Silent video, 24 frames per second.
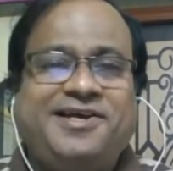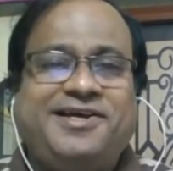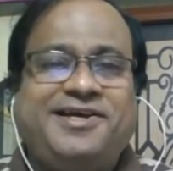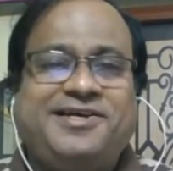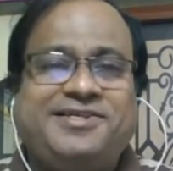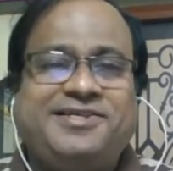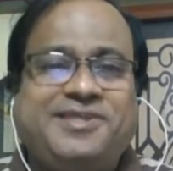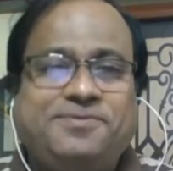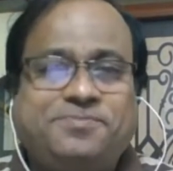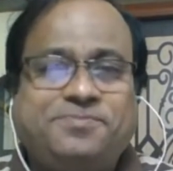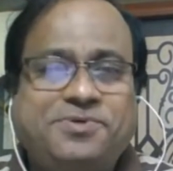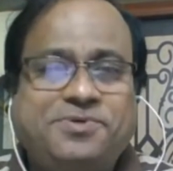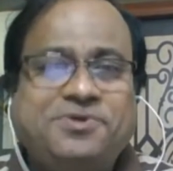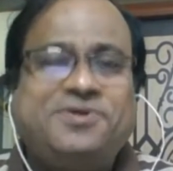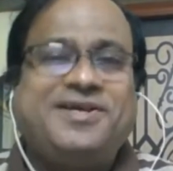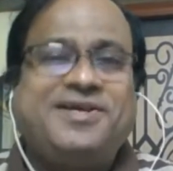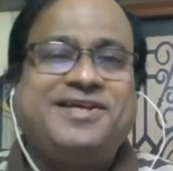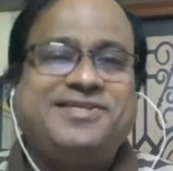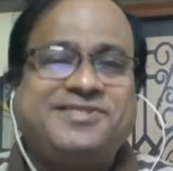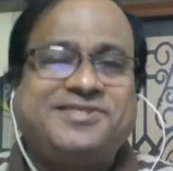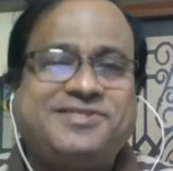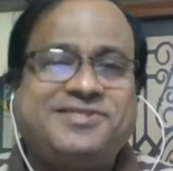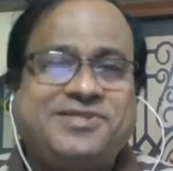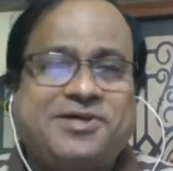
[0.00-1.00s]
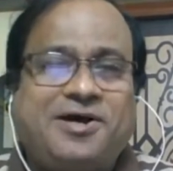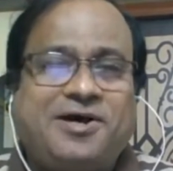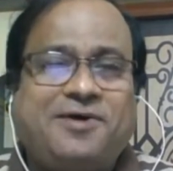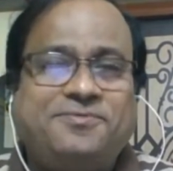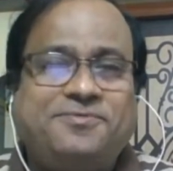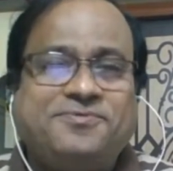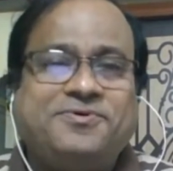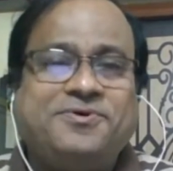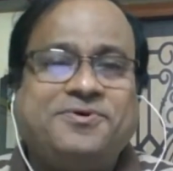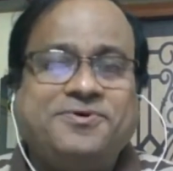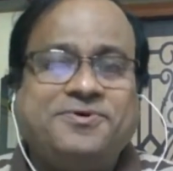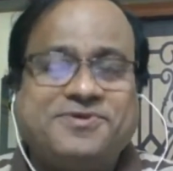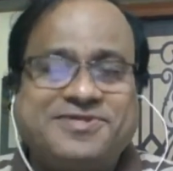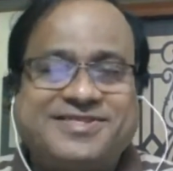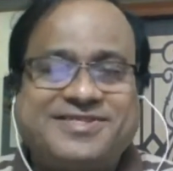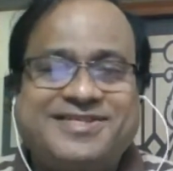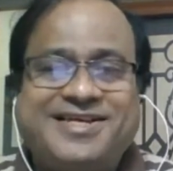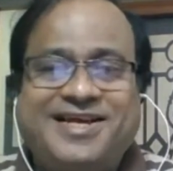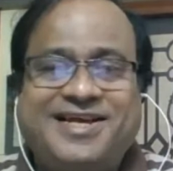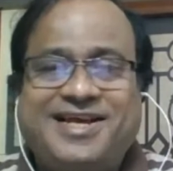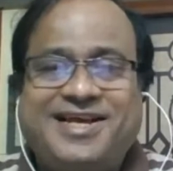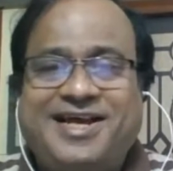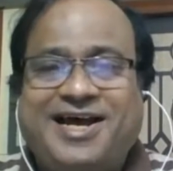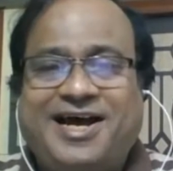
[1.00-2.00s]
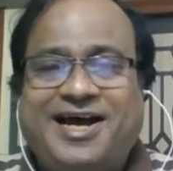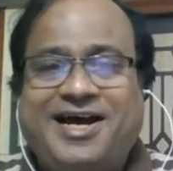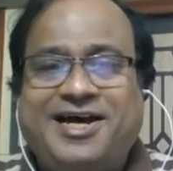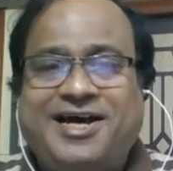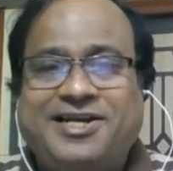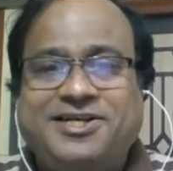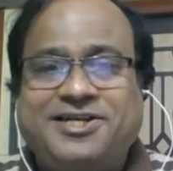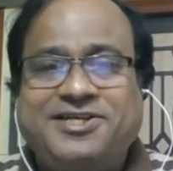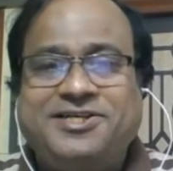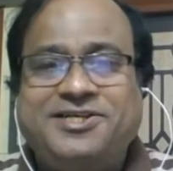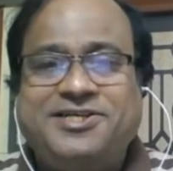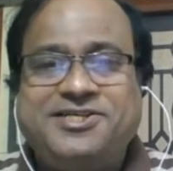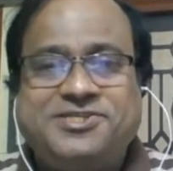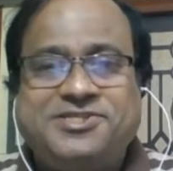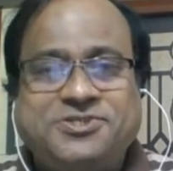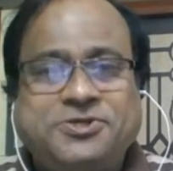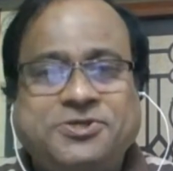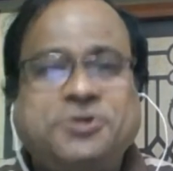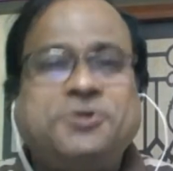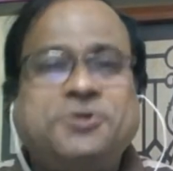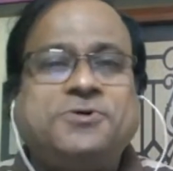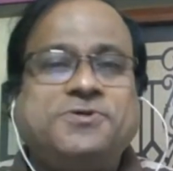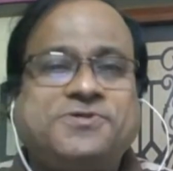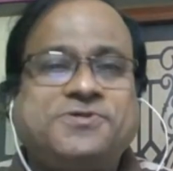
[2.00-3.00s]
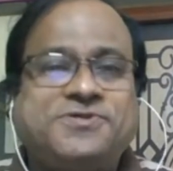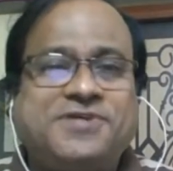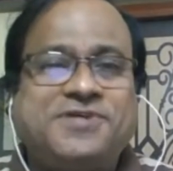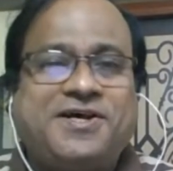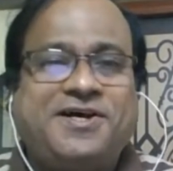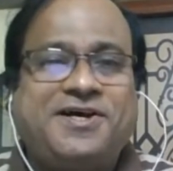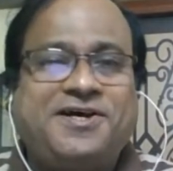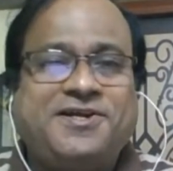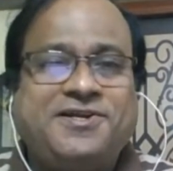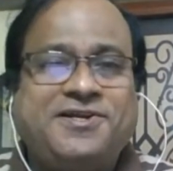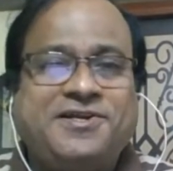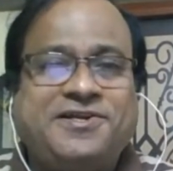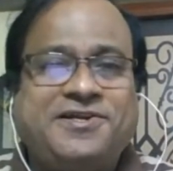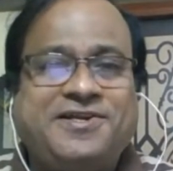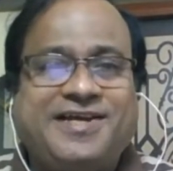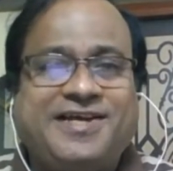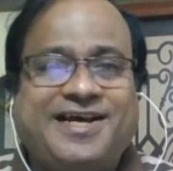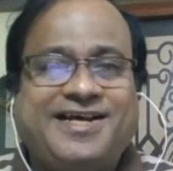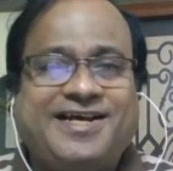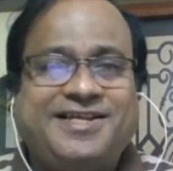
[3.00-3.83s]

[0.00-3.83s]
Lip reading: the book is, of course, a discourse on